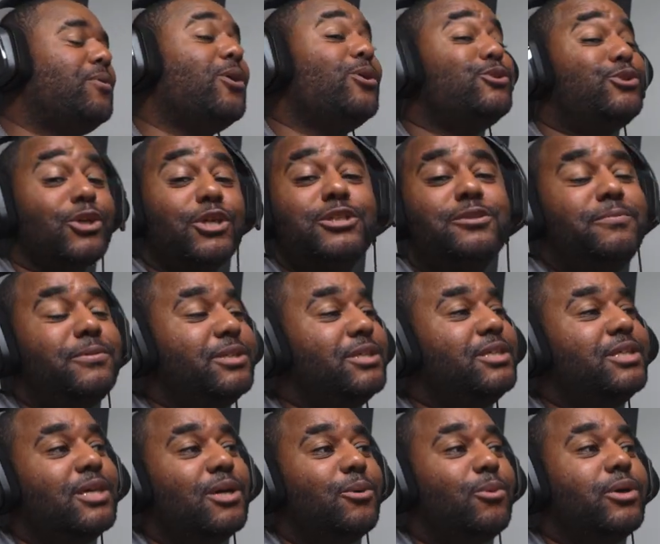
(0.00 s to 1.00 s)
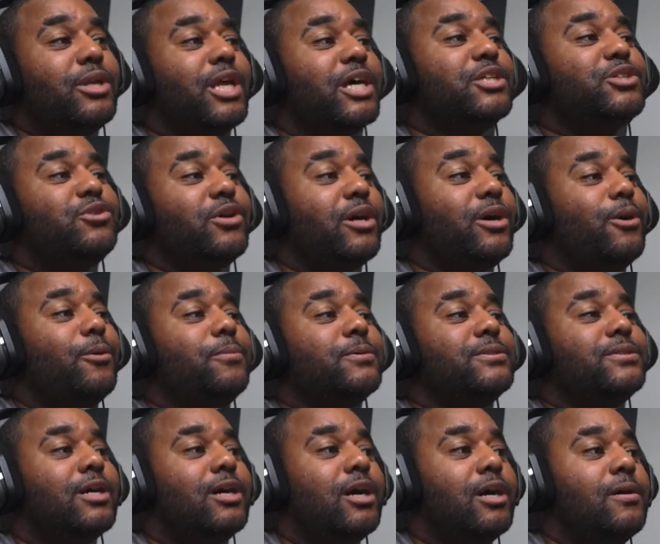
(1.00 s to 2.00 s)
bro, trust me, when that straight
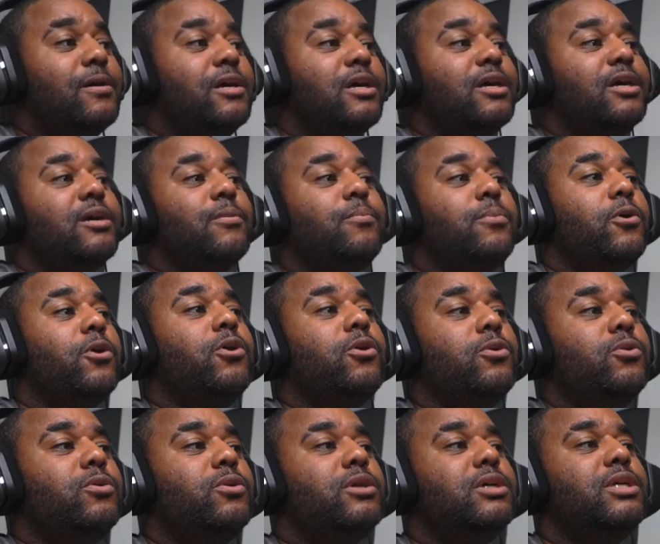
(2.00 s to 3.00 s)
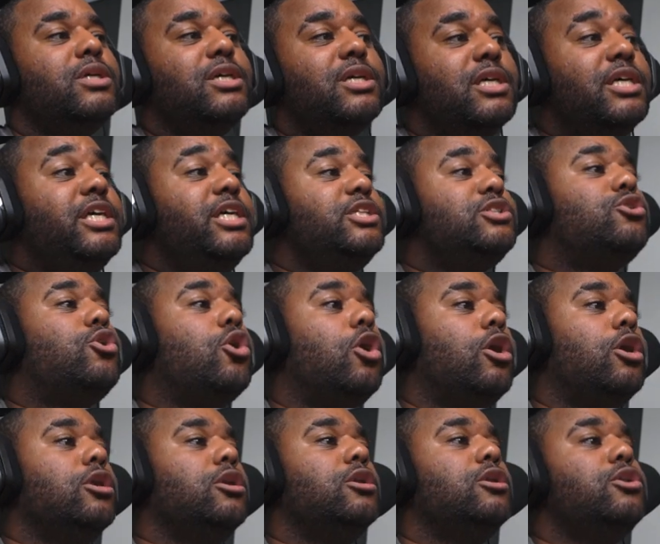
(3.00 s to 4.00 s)
opens up, bro, he's
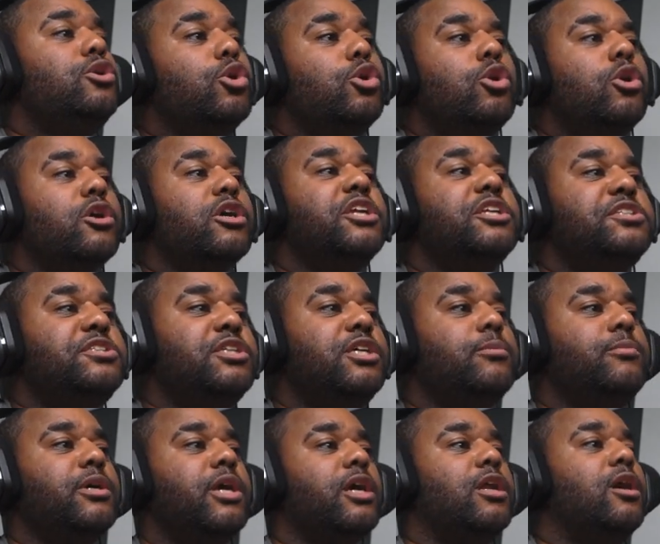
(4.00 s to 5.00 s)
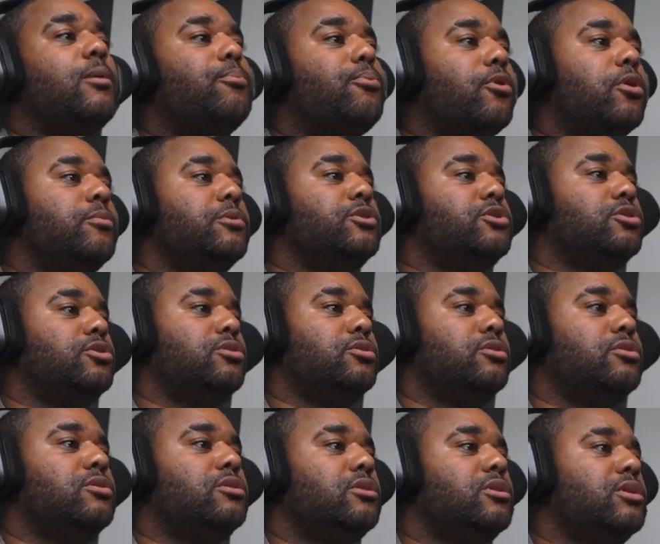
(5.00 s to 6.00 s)
gone. You're not going to see him again, I promise
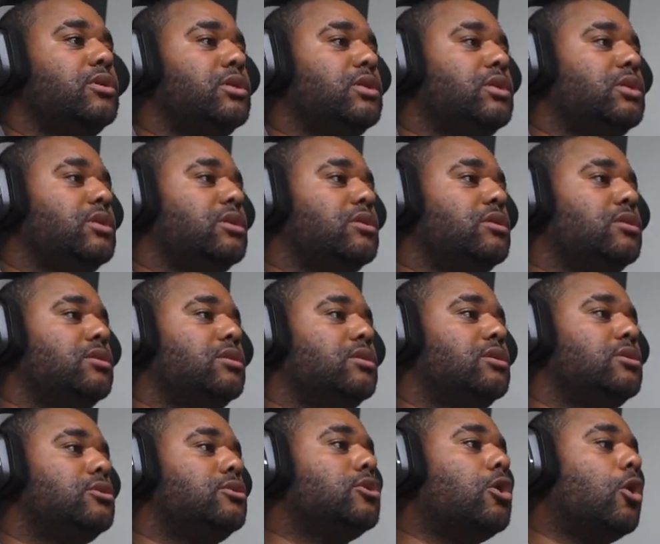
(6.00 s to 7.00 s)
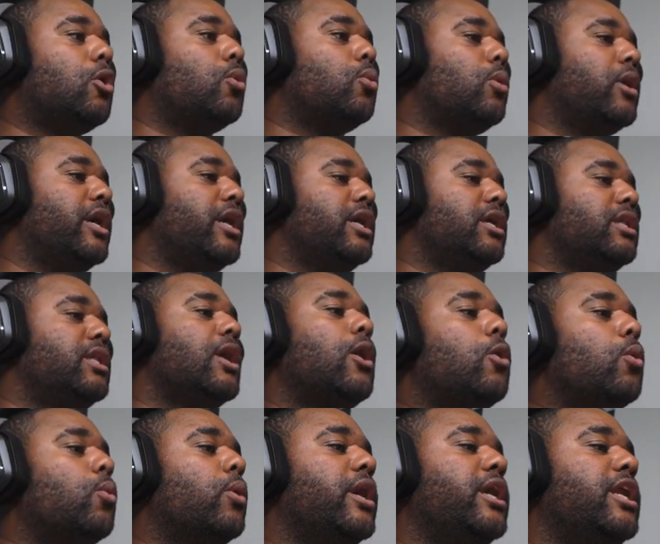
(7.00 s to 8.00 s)
you. There's no way,
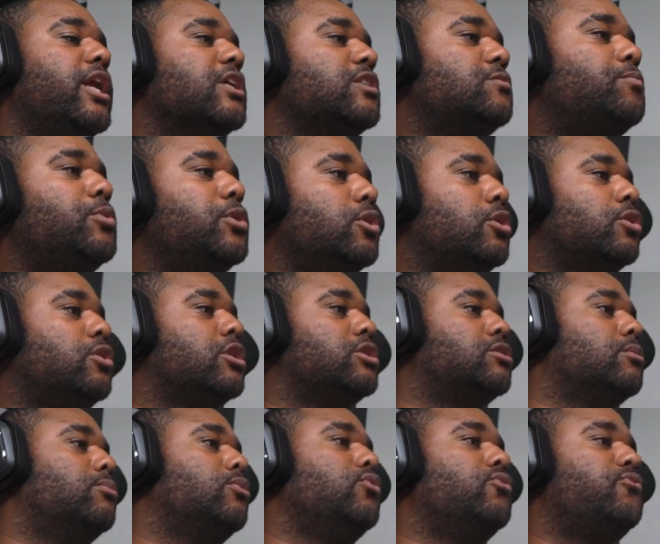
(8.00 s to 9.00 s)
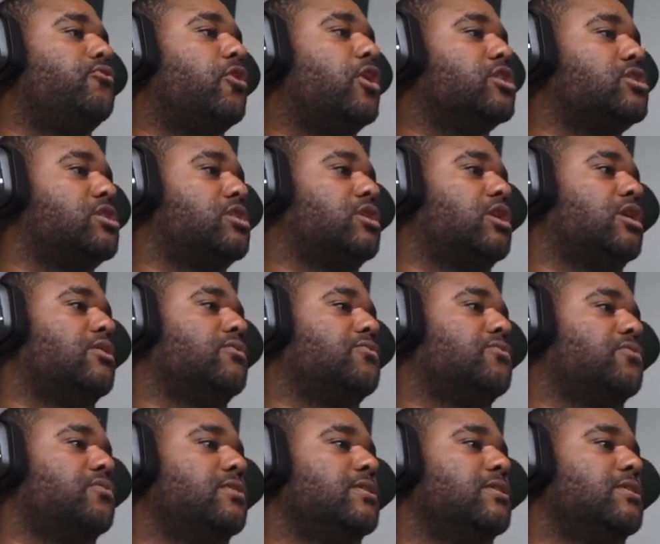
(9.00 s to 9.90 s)
no way that speedo doesn't move fast enough.